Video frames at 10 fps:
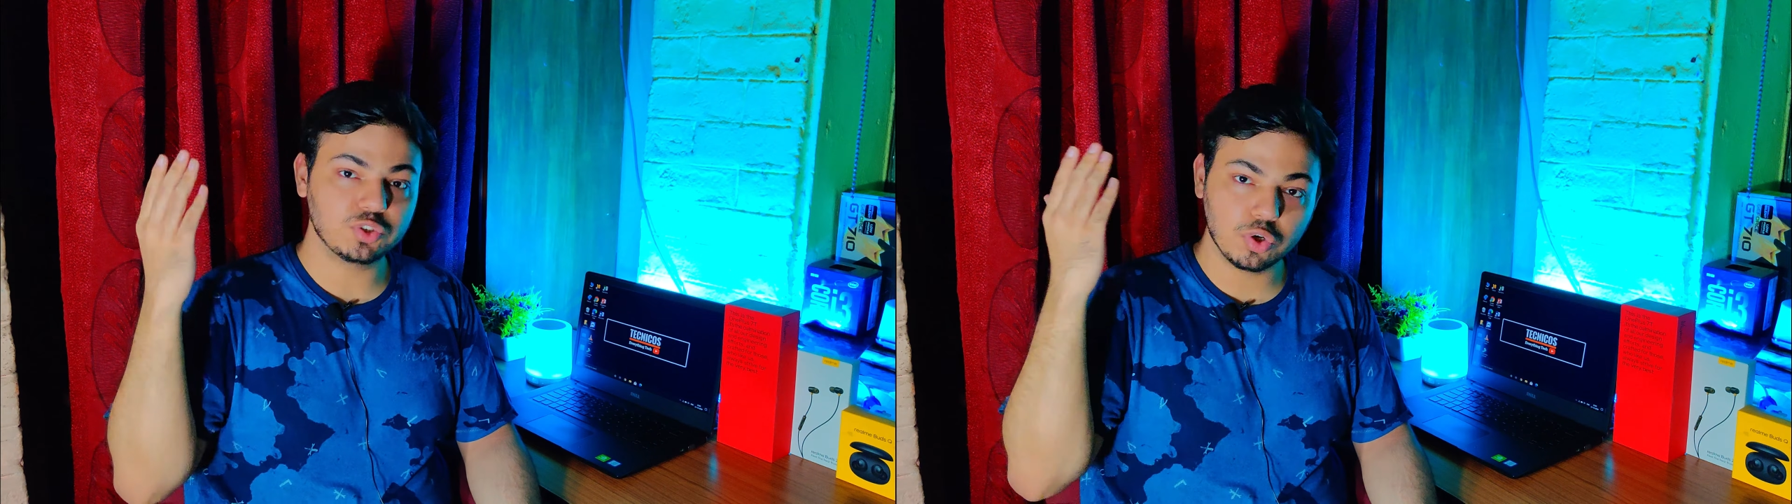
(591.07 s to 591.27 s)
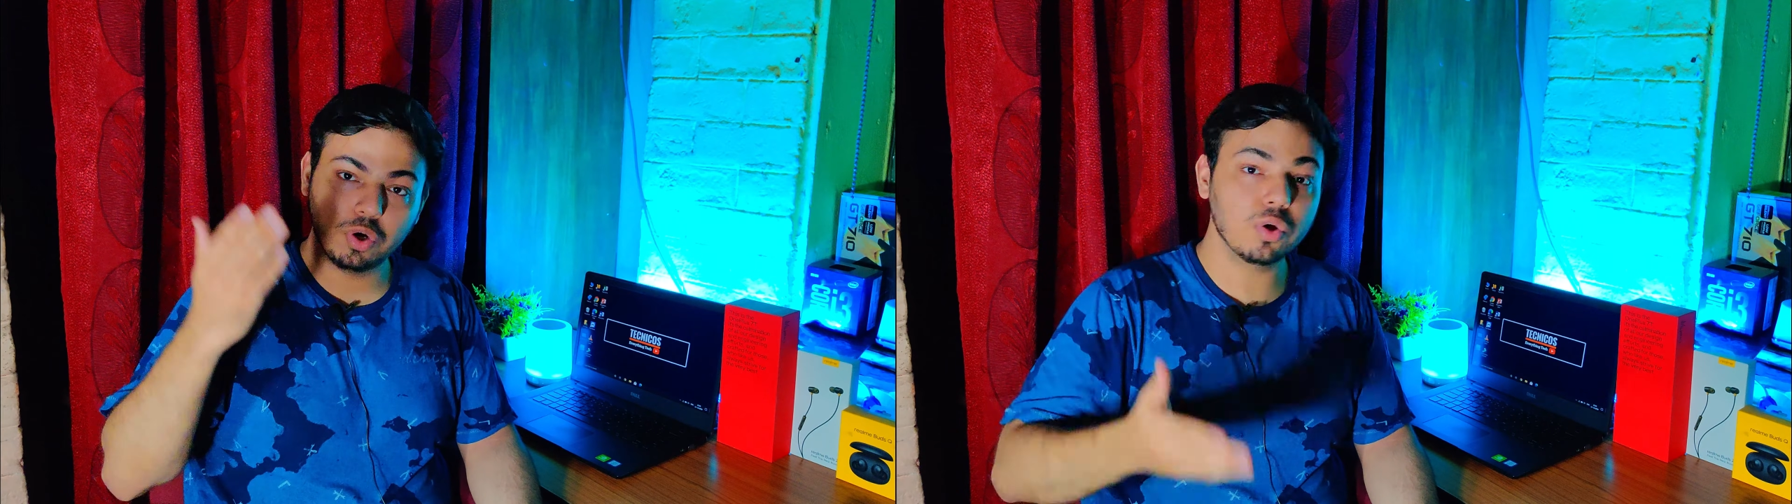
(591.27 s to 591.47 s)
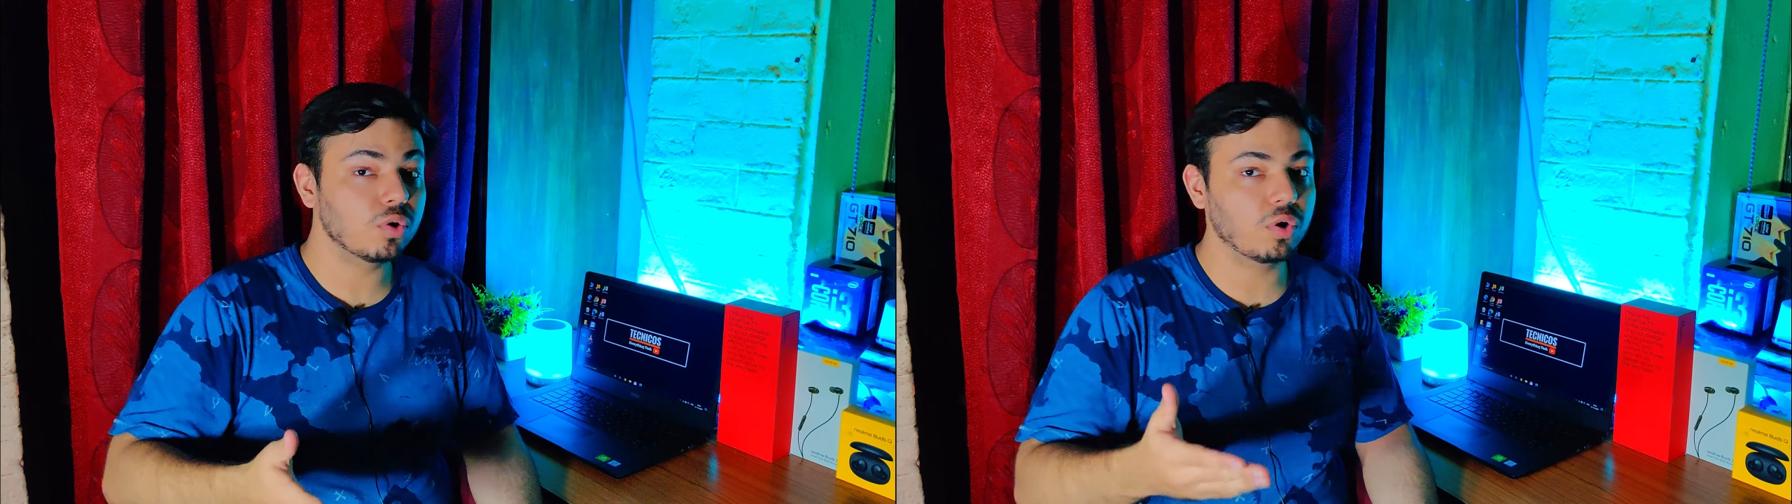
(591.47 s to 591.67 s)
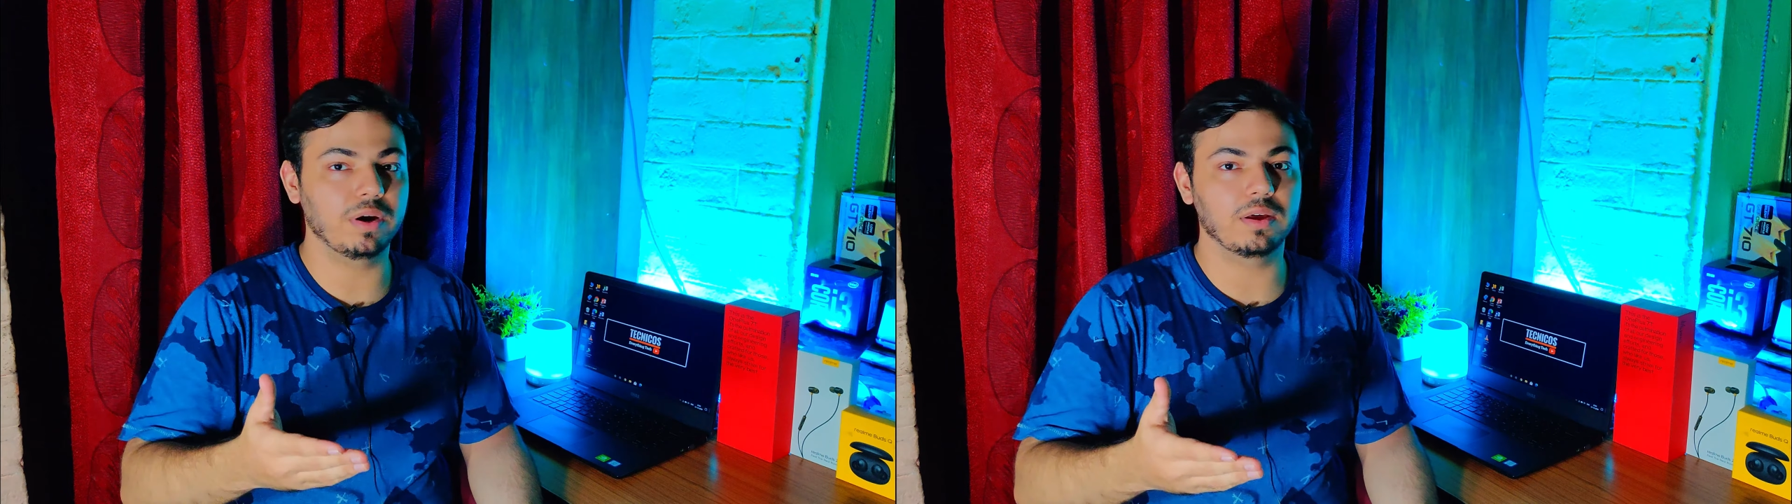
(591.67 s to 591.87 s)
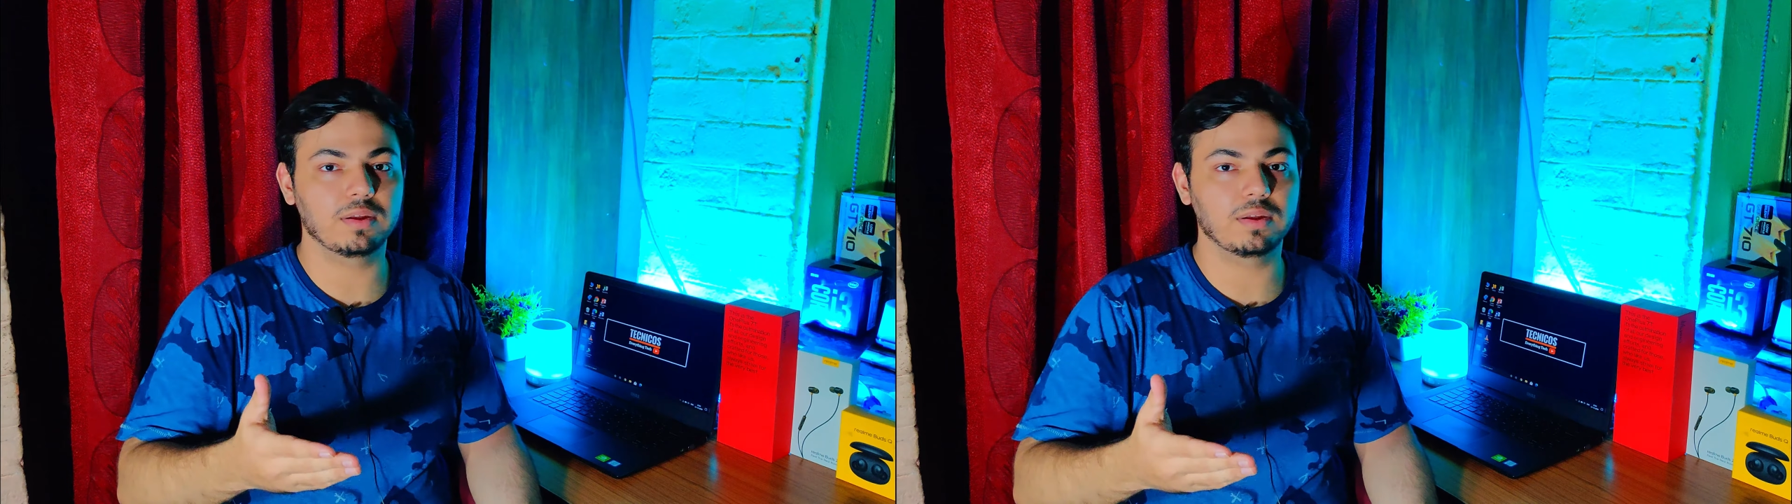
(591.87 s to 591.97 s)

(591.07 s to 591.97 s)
should look good.